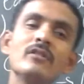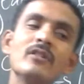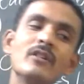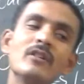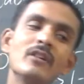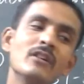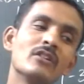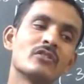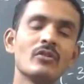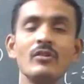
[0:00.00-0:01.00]
also.
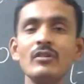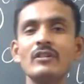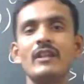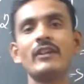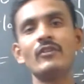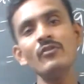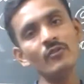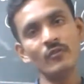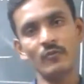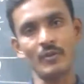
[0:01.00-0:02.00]
So thank
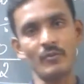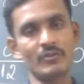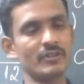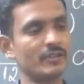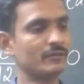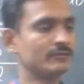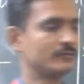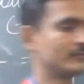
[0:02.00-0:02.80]
you for watching.